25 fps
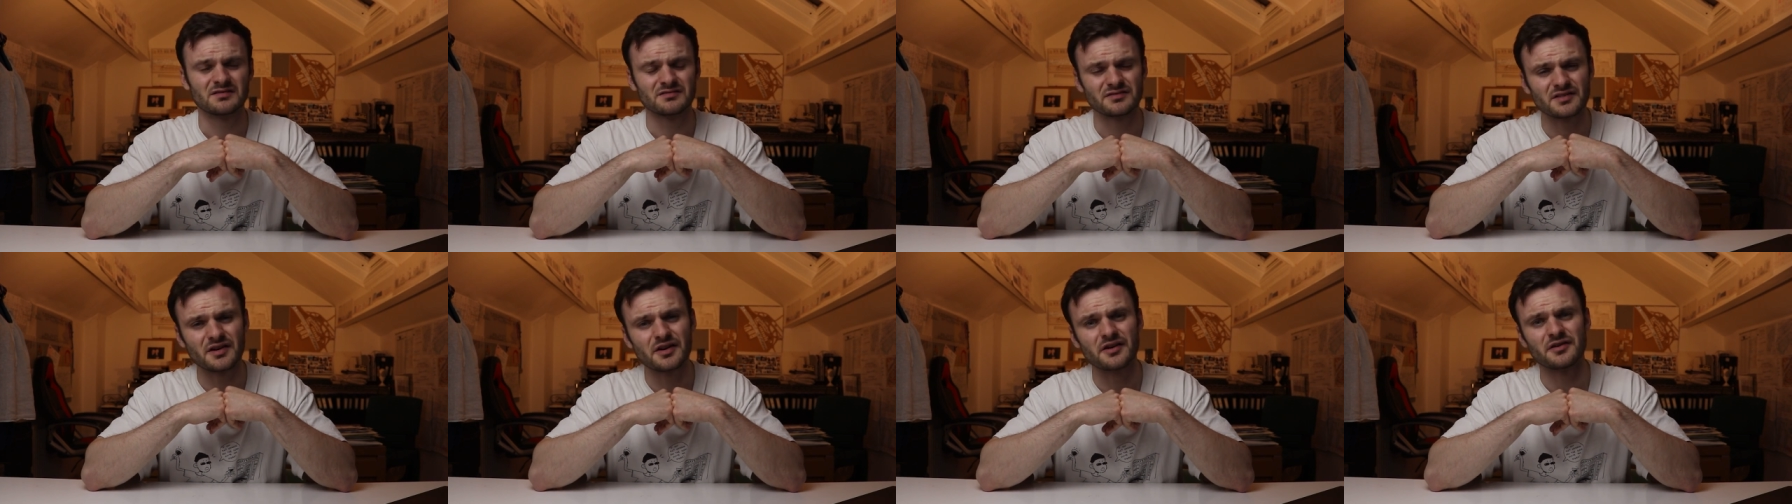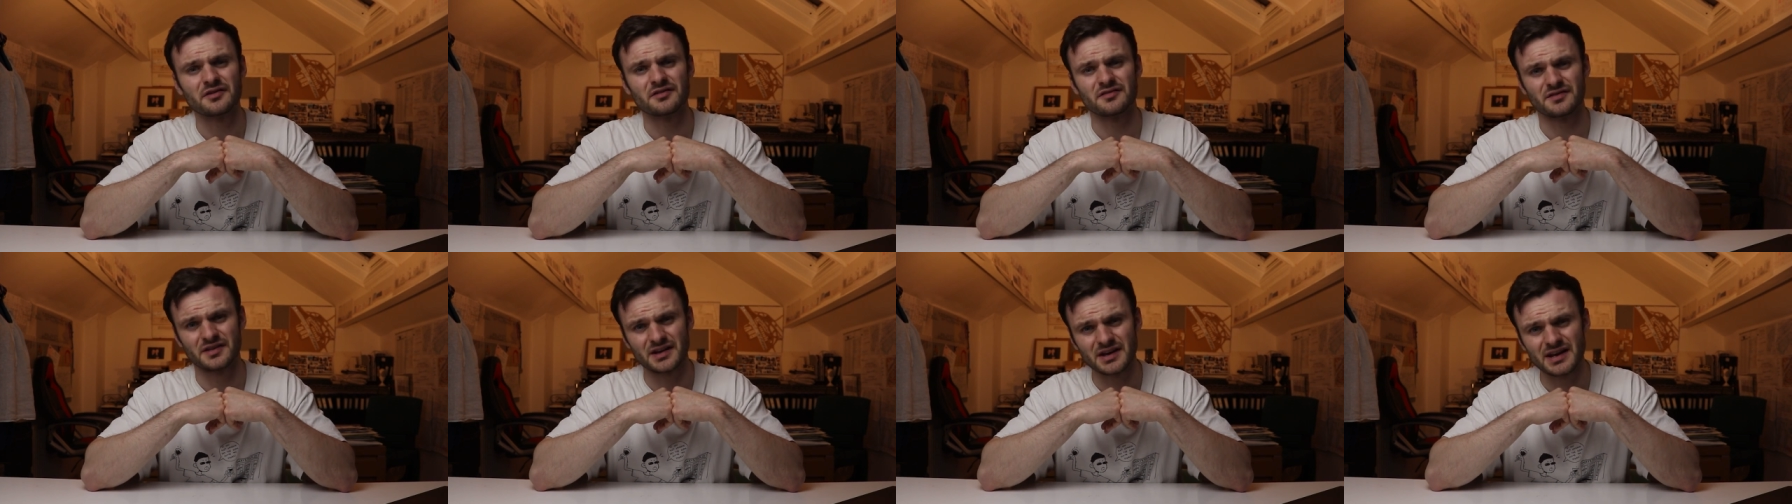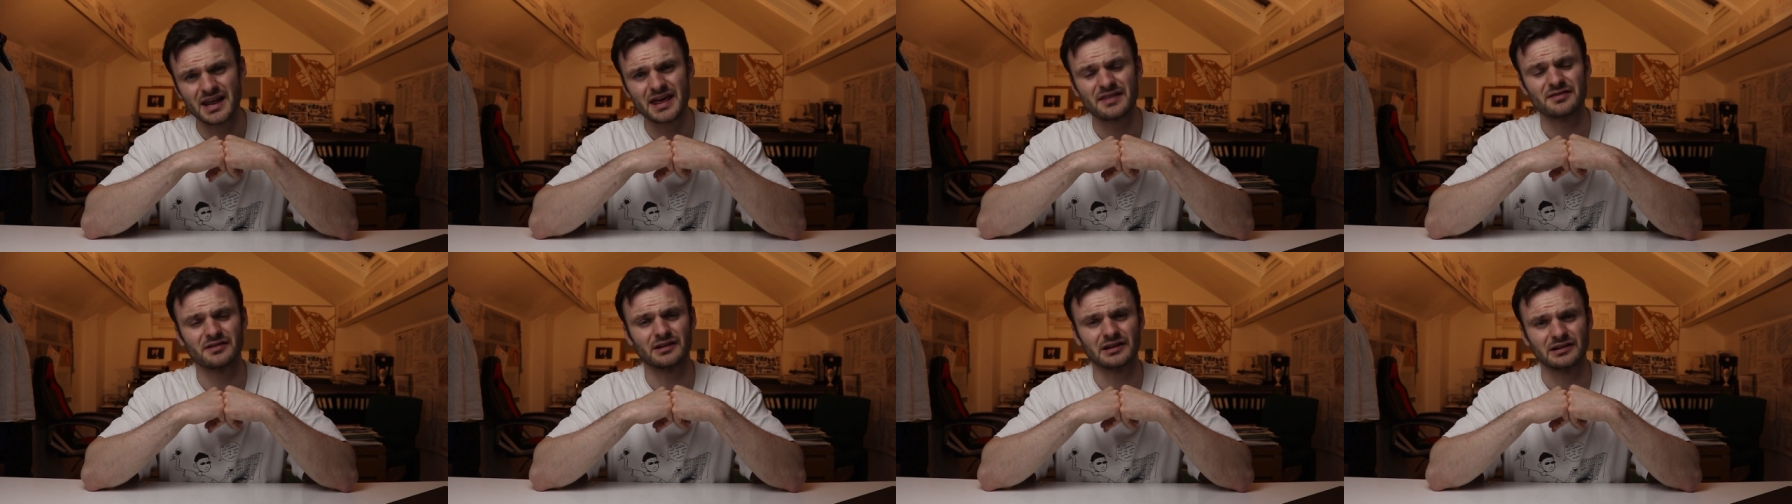than the
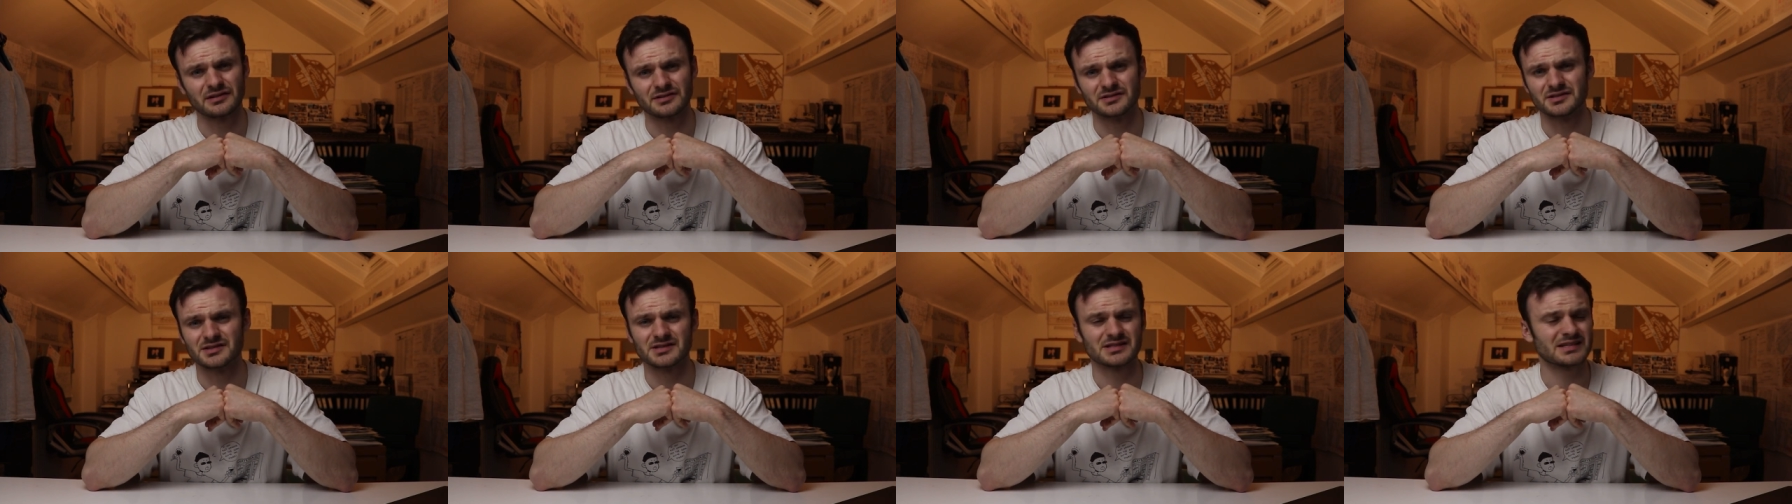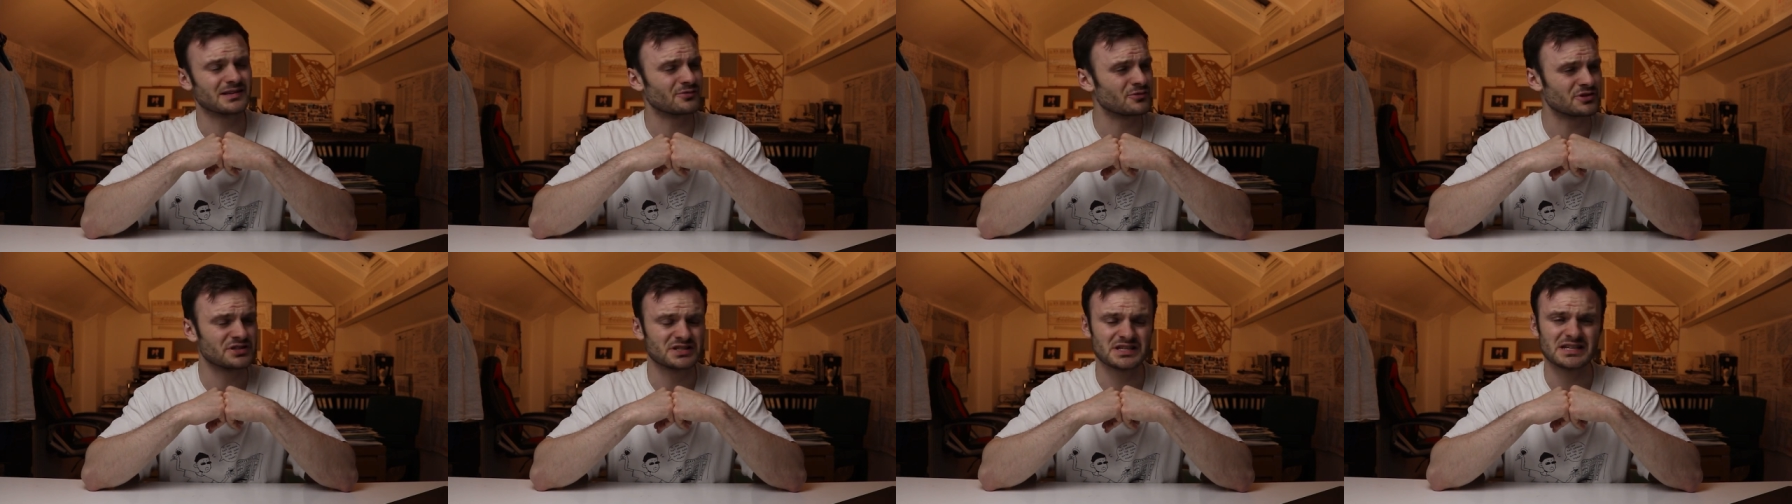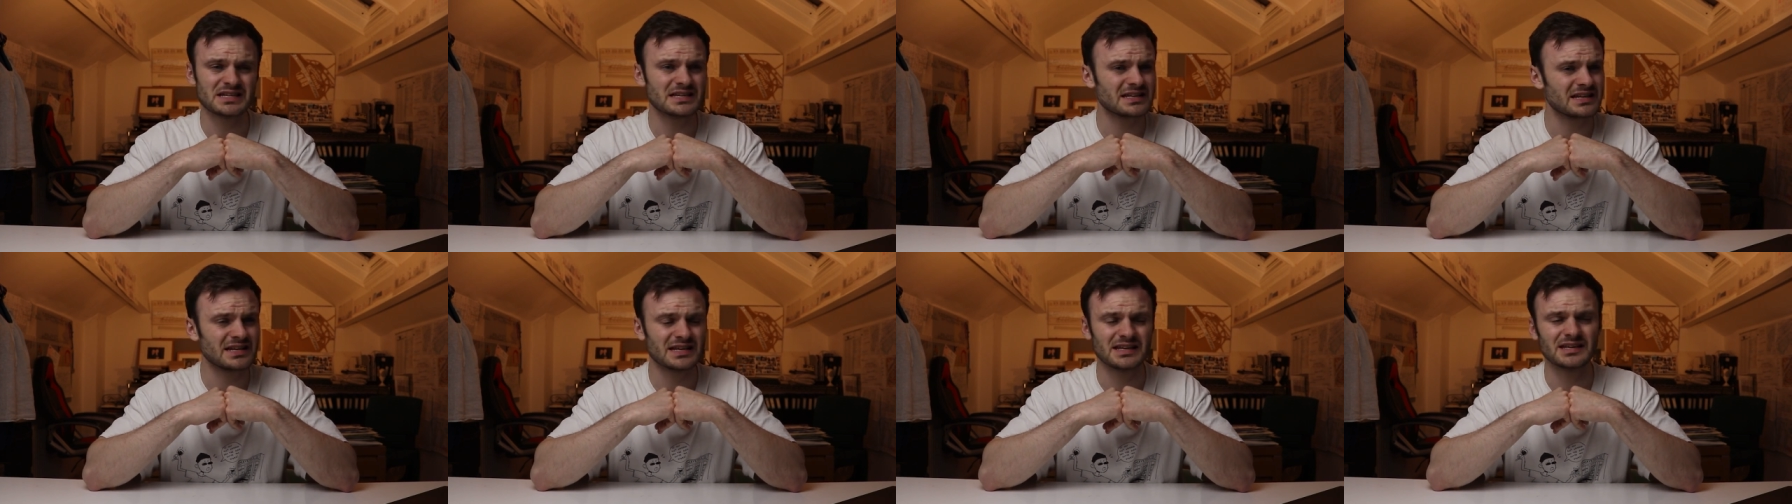Netherlands which
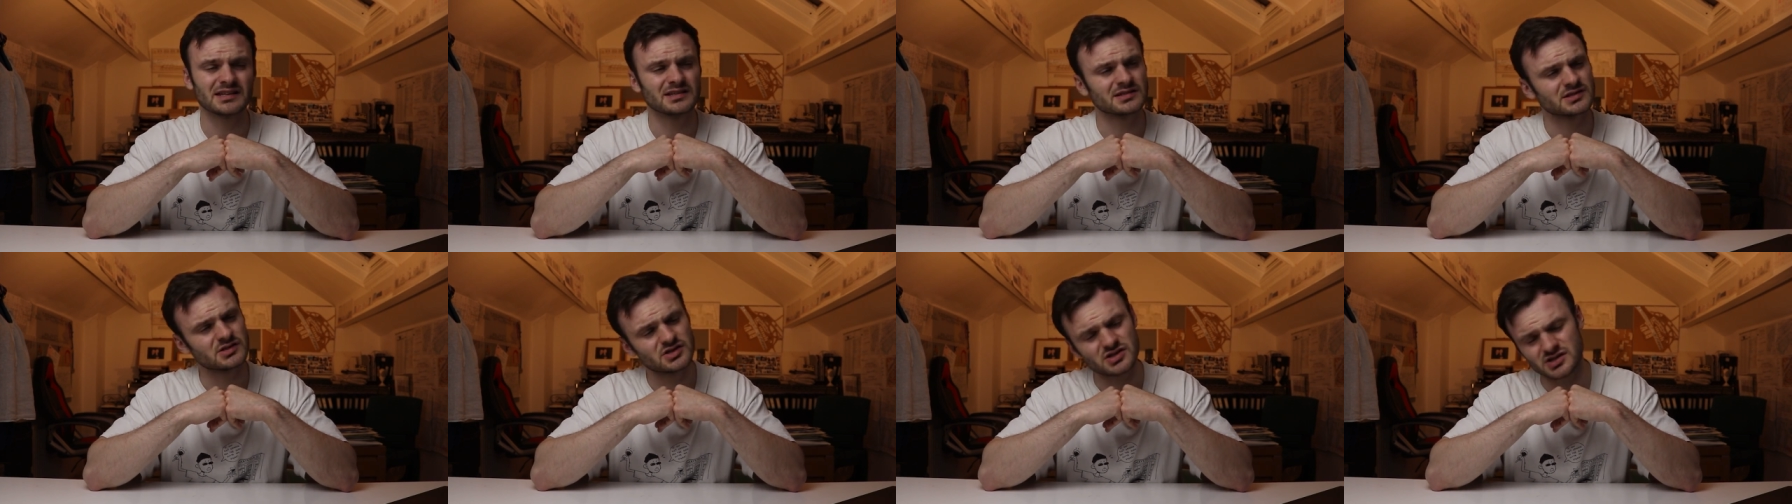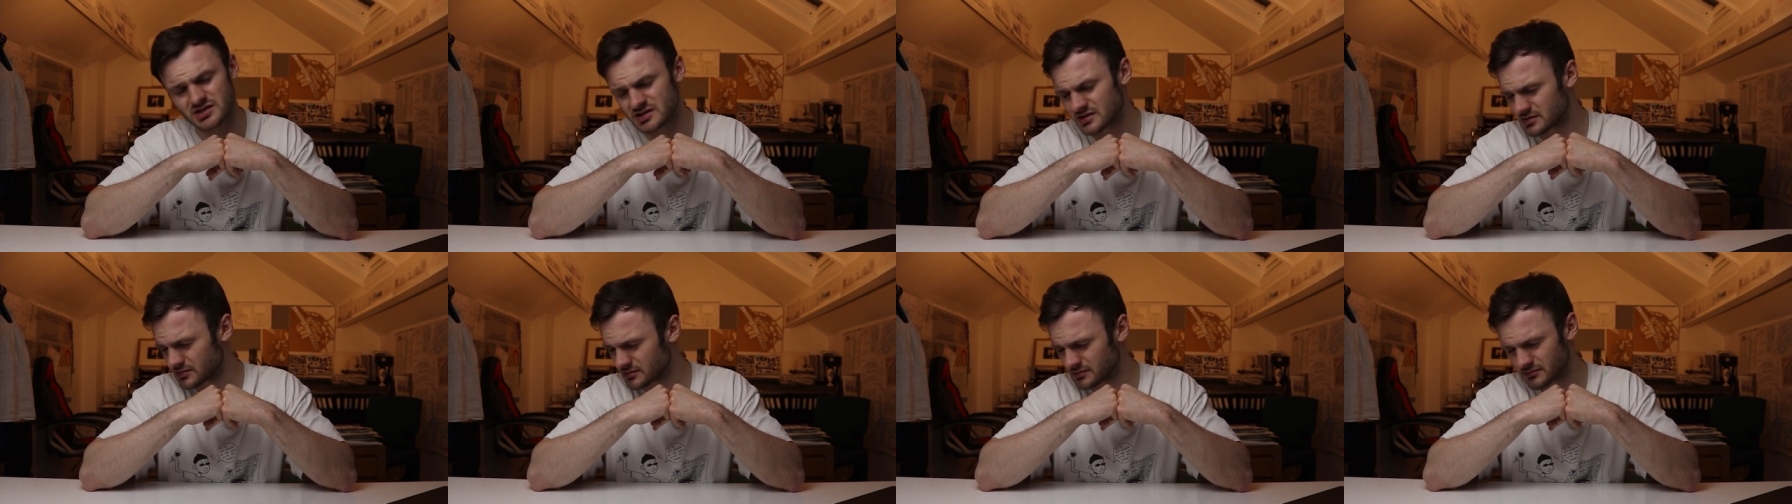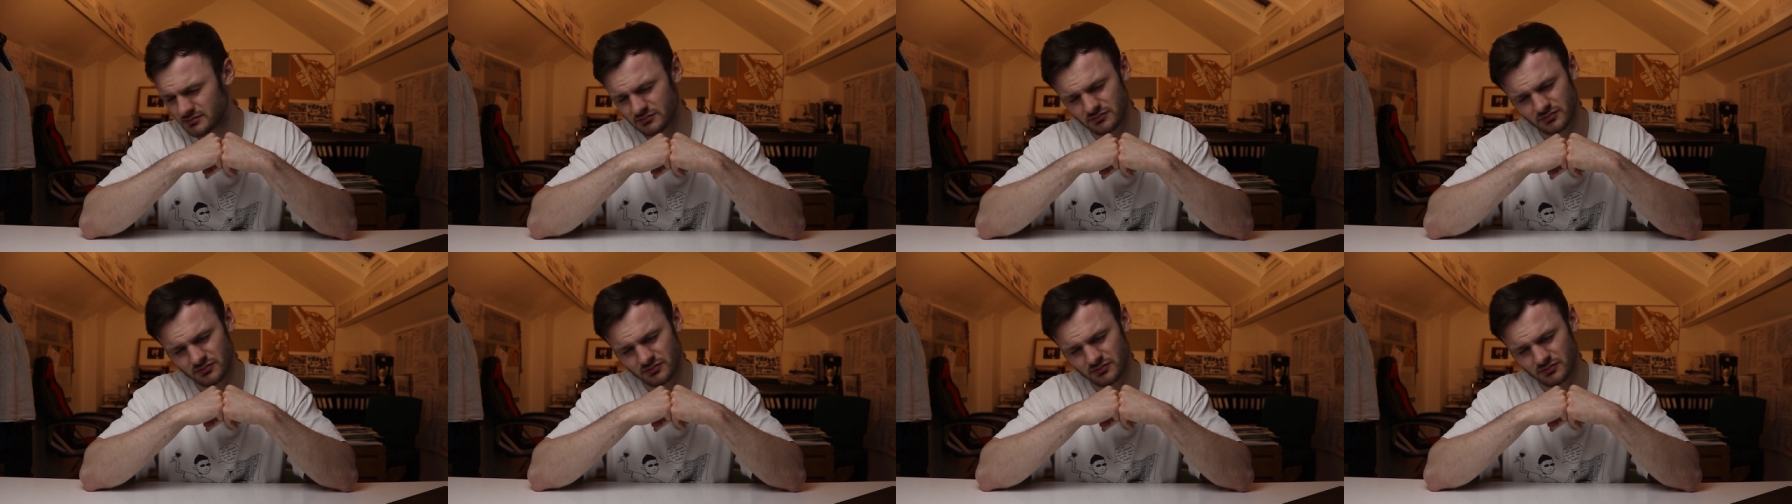is just